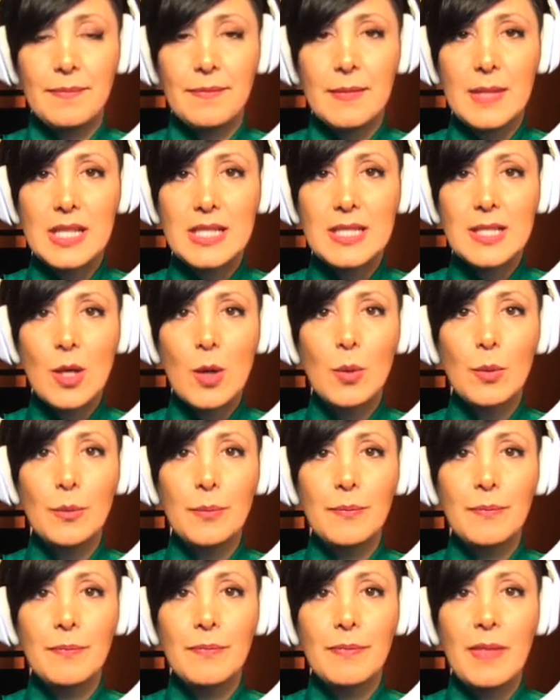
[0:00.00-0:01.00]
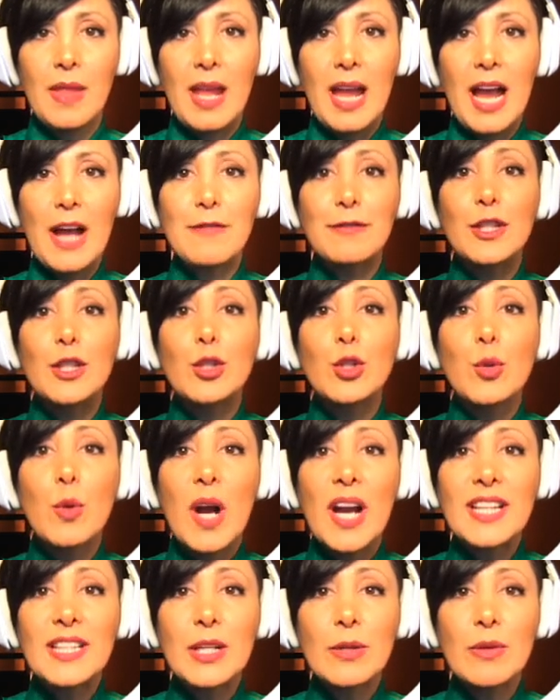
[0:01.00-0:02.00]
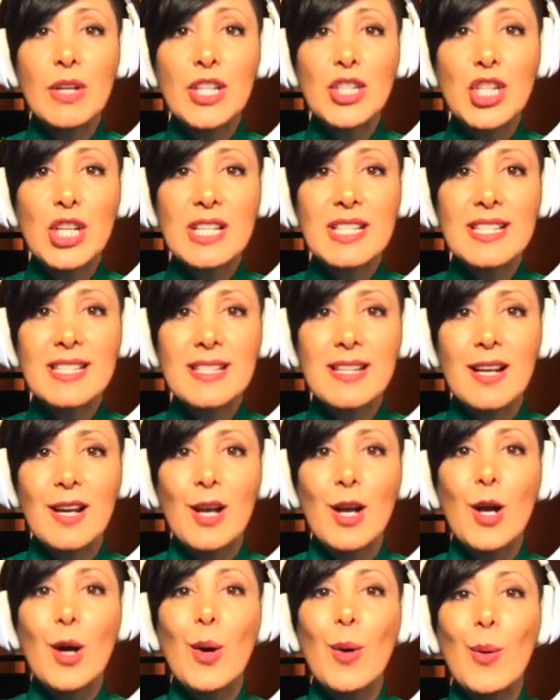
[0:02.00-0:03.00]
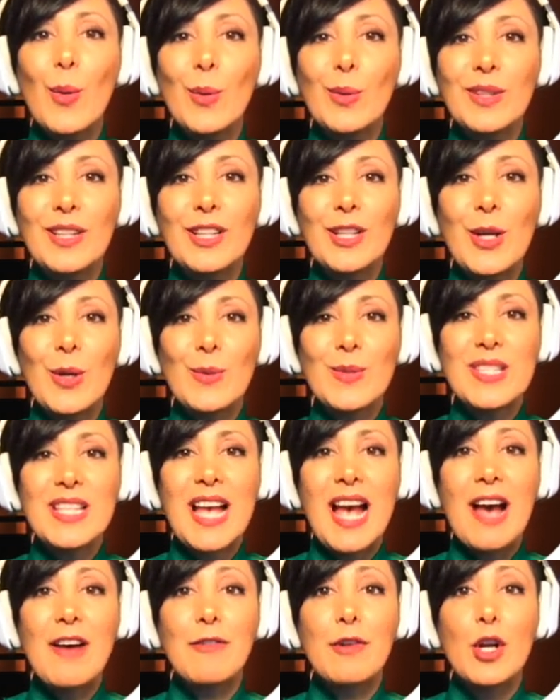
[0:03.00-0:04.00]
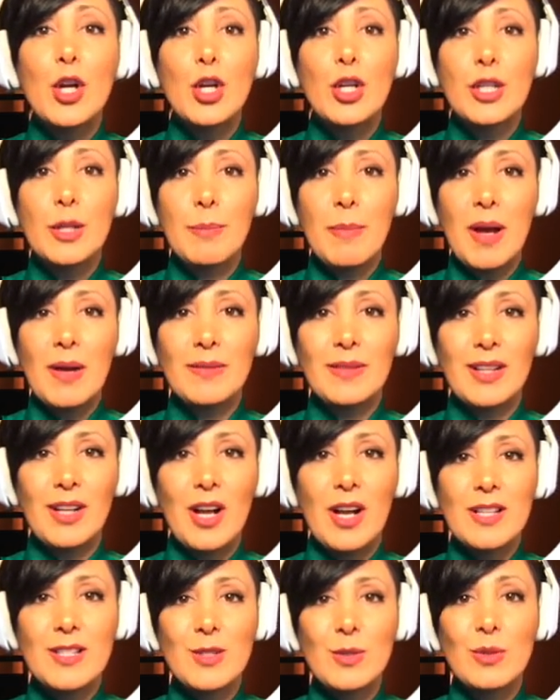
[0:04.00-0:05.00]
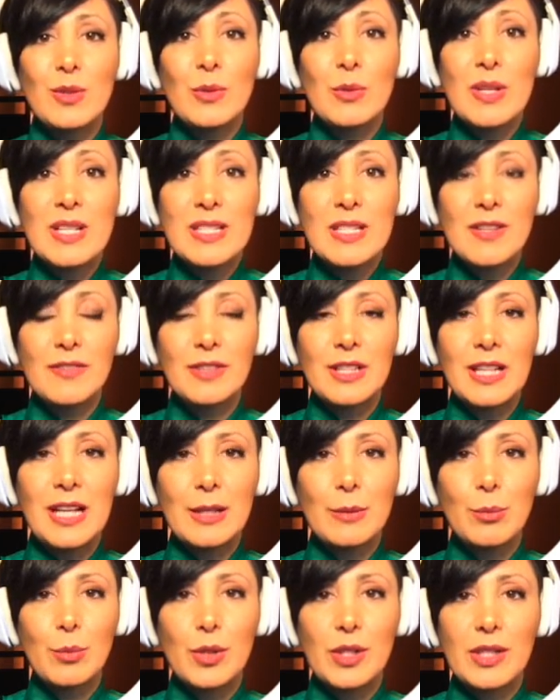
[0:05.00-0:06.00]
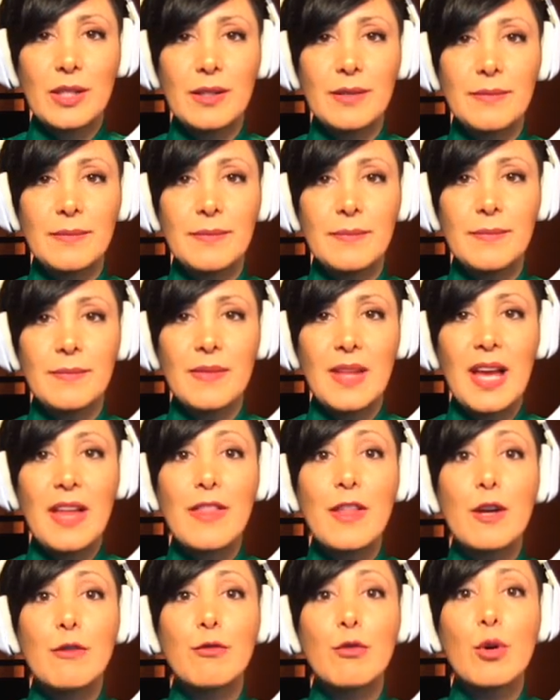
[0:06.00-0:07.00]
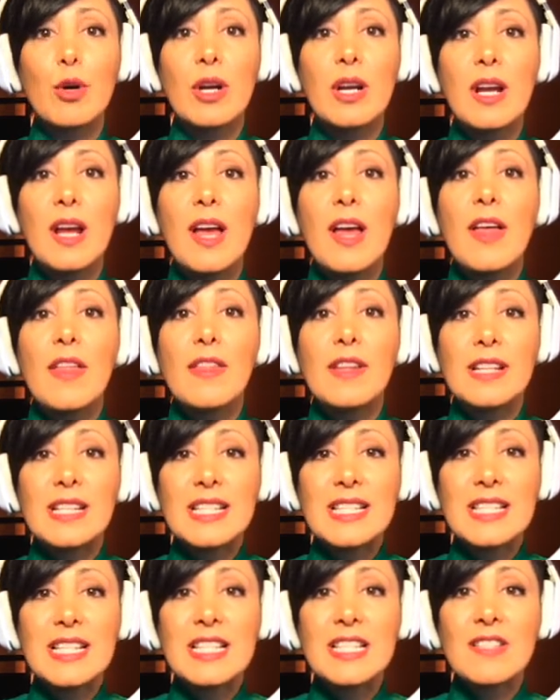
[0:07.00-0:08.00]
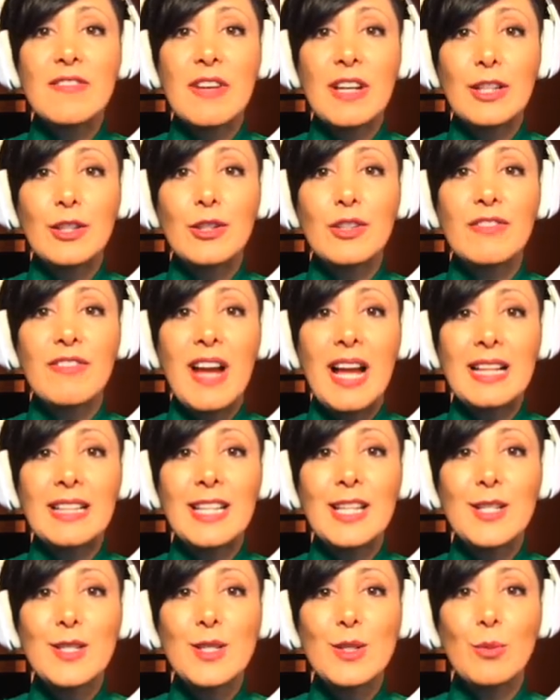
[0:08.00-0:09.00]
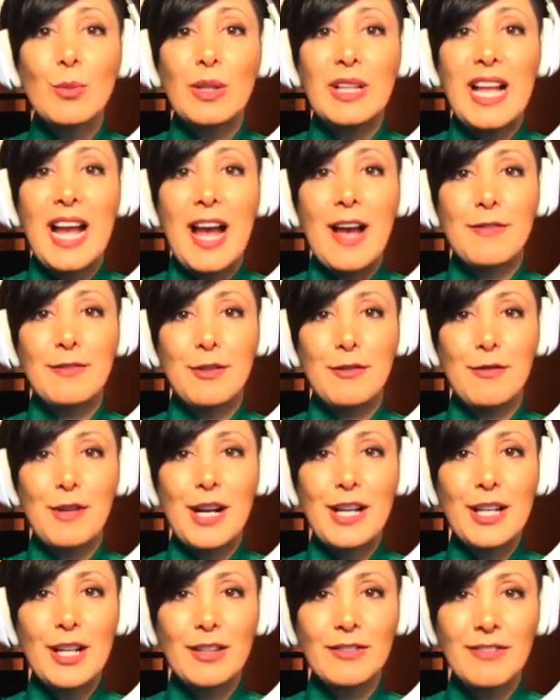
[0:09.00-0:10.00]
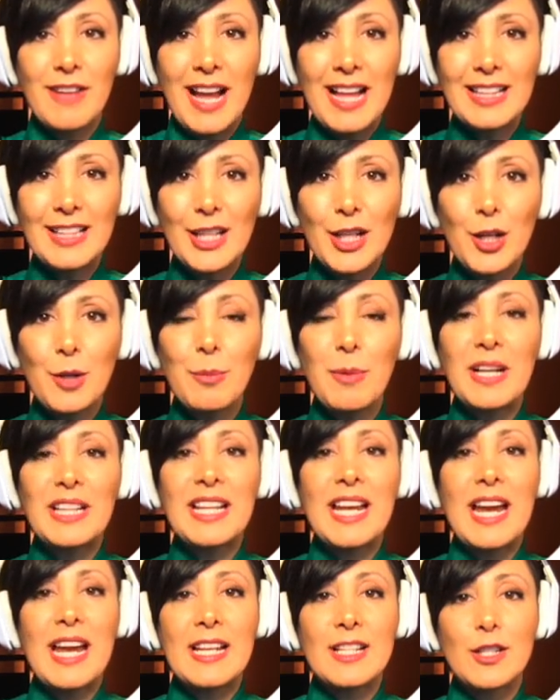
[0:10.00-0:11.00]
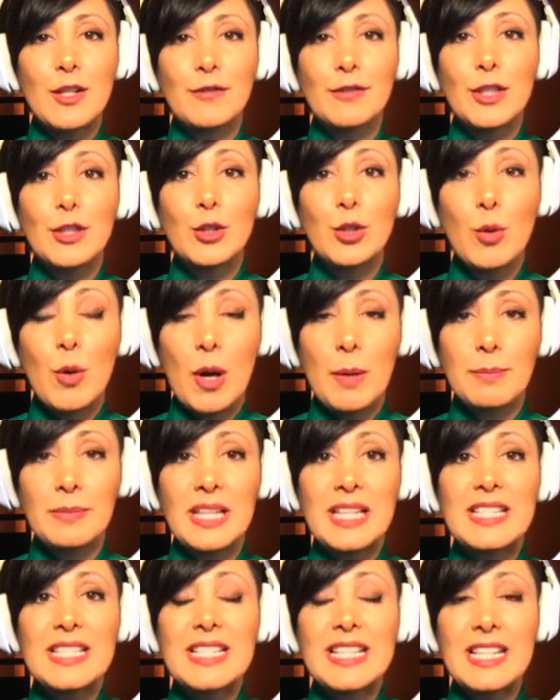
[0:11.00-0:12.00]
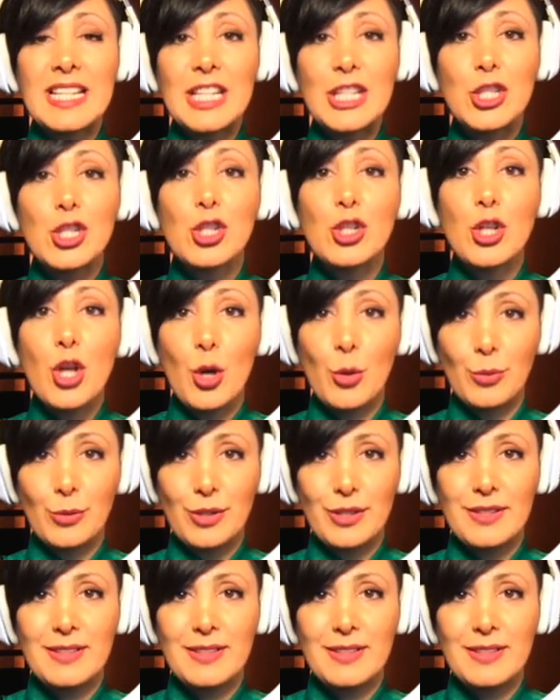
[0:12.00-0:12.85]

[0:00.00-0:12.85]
So, after two iterations, all the nodes have heard about the cost to the rest of the network. And therefore, the distance vector values will have the final value by the end of the two updates in each node.